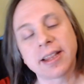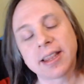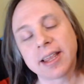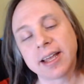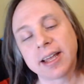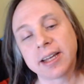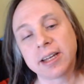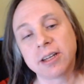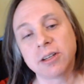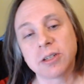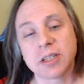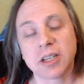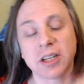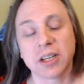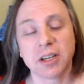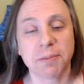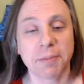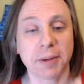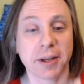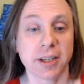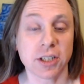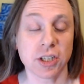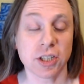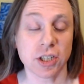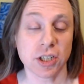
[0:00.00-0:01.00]
Thank you so
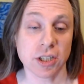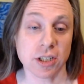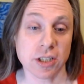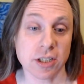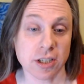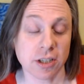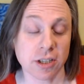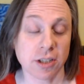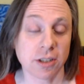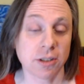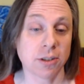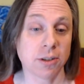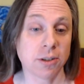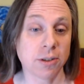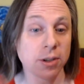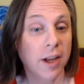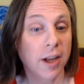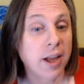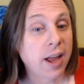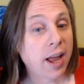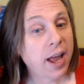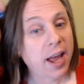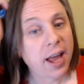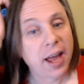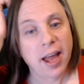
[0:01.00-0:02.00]
much to
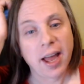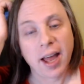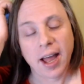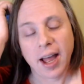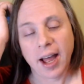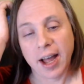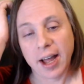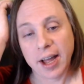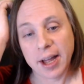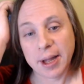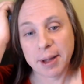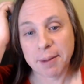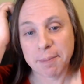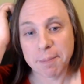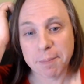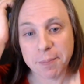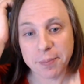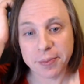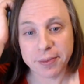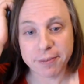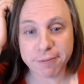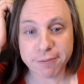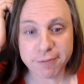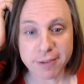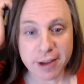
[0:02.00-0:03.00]

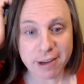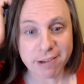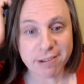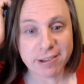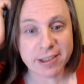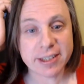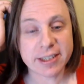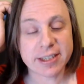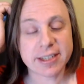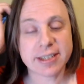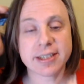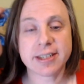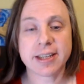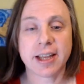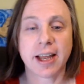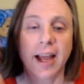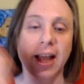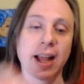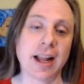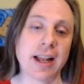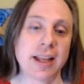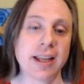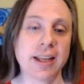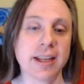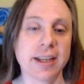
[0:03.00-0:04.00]
um, Ferris to
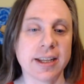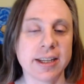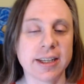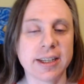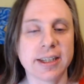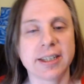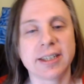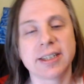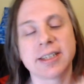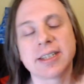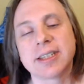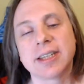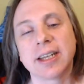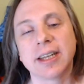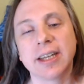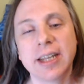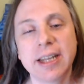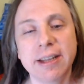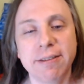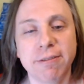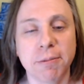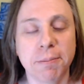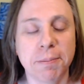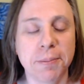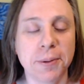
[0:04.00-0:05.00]
Alia to
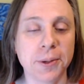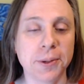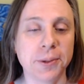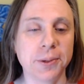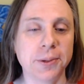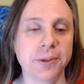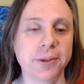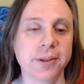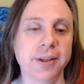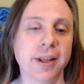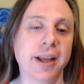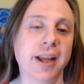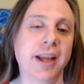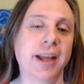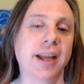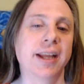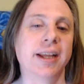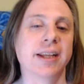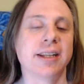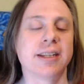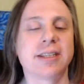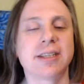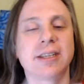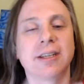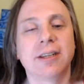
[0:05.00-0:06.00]
Evil Paul
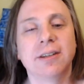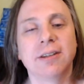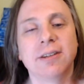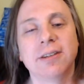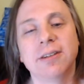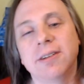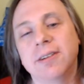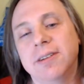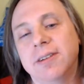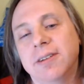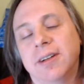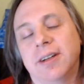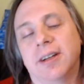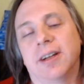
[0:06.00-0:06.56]
to